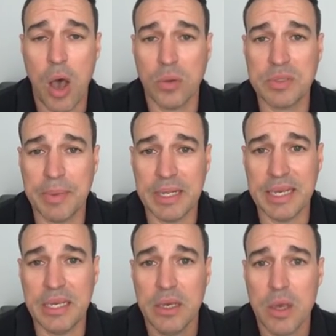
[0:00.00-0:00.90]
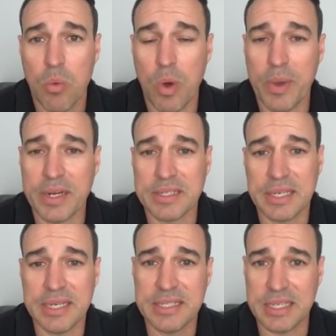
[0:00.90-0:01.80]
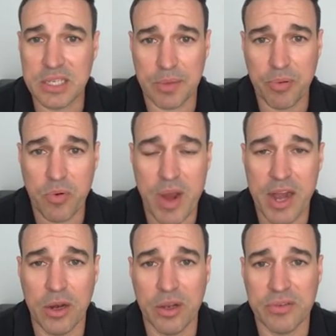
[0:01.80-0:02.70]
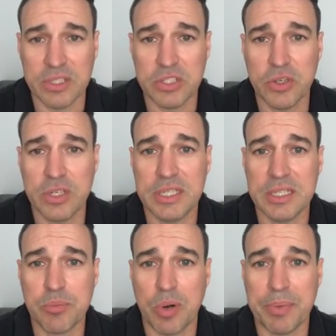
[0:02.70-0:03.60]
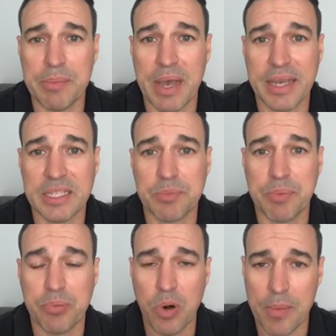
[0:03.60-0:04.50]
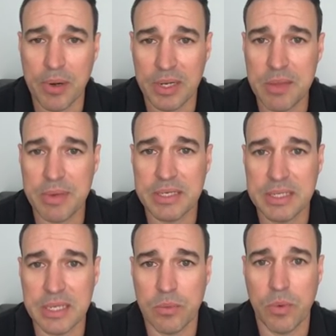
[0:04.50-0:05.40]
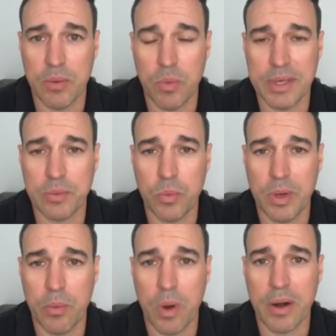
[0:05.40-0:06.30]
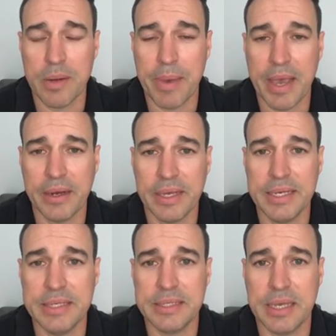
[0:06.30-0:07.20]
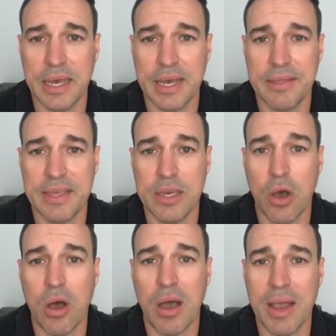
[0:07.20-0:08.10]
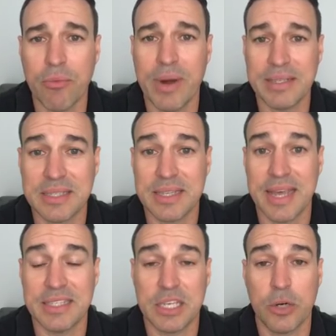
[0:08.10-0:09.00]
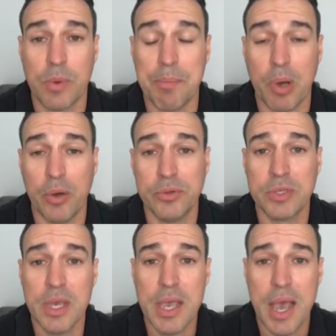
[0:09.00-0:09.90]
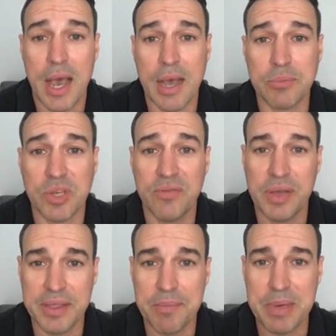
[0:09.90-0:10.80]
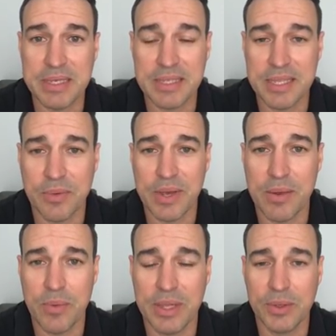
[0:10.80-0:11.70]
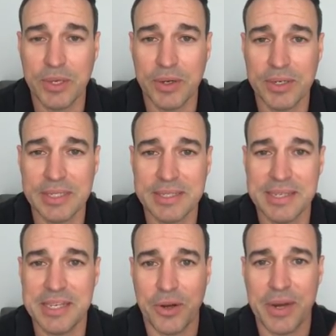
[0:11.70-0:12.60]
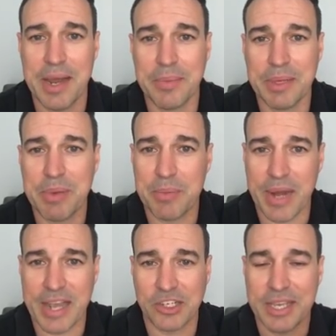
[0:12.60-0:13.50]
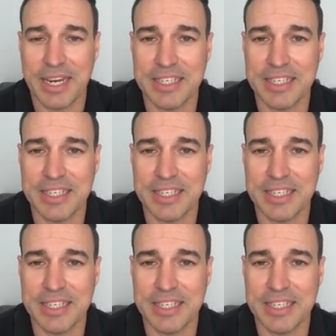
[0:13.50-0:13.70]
ultimately, what we're going to see is that's going to create a lot of uncertainty in the property markets. But primarily, the biggest thing that we're worried about is the higher rents that is going to impose. So the biggest thing that we're looking on is, you know, enabling people to actually get